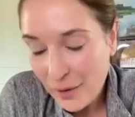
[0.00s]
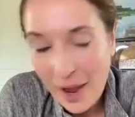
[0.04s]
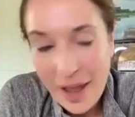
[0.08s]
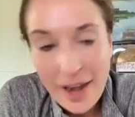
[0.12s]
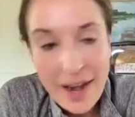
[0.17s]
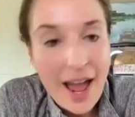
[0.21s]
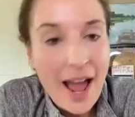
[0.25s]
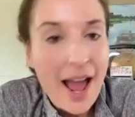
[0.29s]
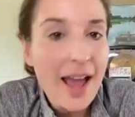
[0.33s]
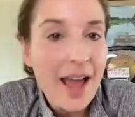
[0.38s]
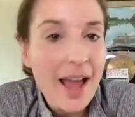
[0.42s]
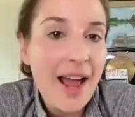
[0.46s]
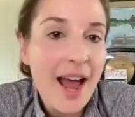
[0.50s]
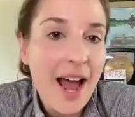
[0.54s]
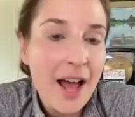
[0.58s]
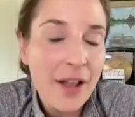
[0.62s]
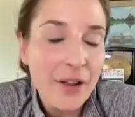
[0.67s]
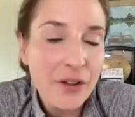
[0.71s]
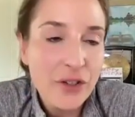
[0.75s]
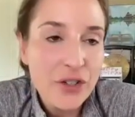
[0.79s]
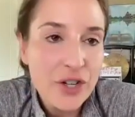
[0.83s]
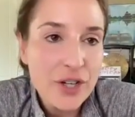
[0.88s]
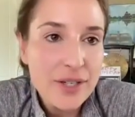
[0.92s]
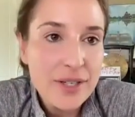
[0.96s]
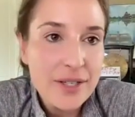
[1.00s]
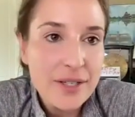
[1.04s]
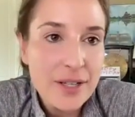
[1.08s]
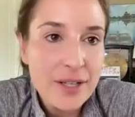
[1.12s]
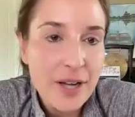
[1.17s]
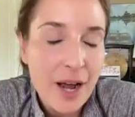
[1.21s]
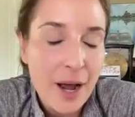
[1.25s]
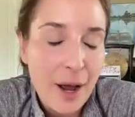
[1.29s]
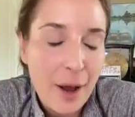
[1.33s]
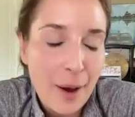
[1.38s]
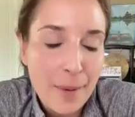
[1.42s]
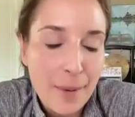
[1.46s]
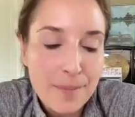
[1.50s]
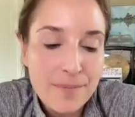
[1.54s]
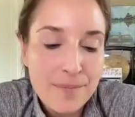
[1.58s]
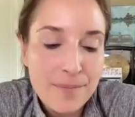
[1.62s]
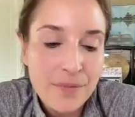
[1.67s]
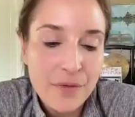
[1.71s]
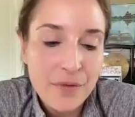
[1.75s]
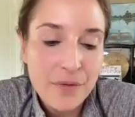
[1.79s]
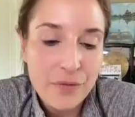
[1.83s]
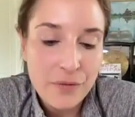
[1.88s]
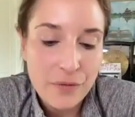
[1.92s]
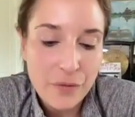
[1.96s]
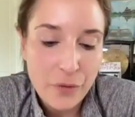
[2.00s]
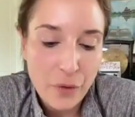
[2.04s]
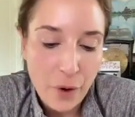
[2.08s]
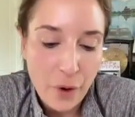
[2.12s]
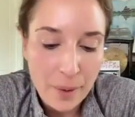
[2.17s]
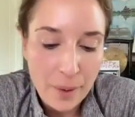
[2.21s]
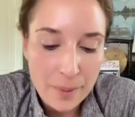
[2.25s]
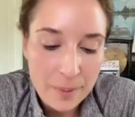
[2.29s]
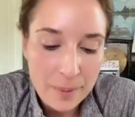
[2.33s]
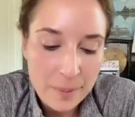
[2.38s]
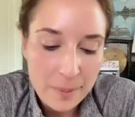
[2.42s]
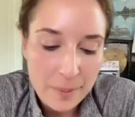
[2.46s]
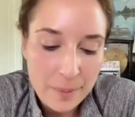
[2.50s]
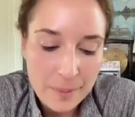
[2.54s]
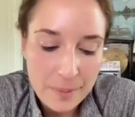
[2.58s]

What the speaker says: And I'll just for